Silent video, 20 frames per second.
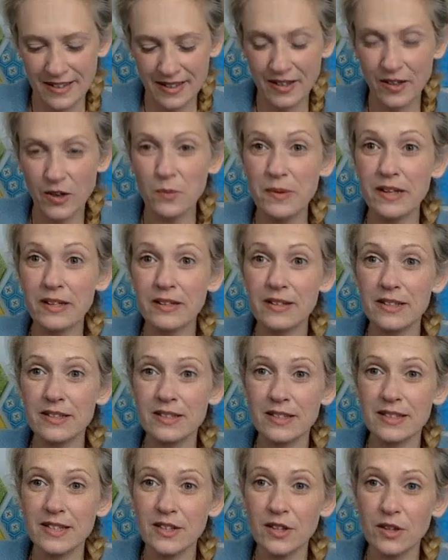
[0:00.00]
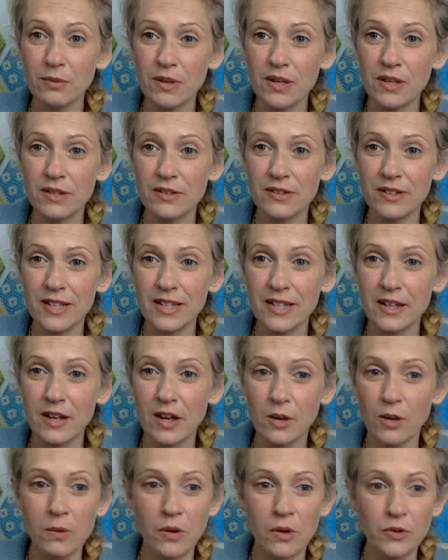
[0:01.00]
Oh my goodness, is it 3:30?
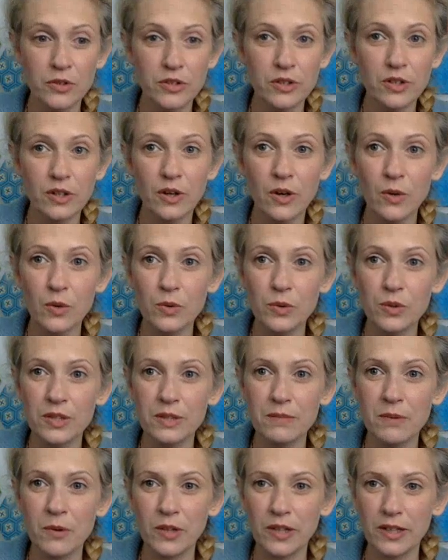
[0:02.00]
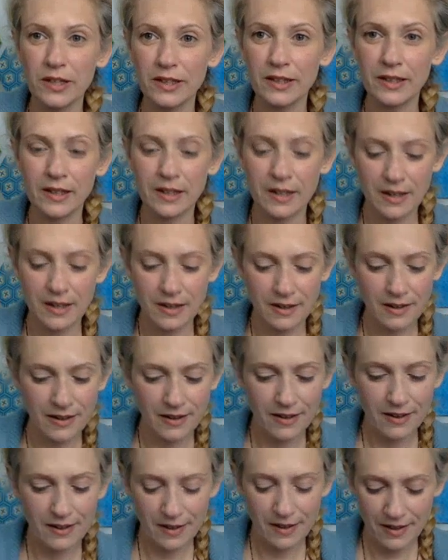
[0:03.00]
Almost. Holy moly.
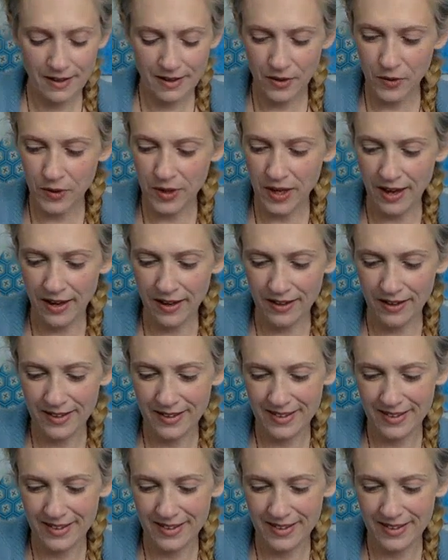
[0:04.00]
Okay.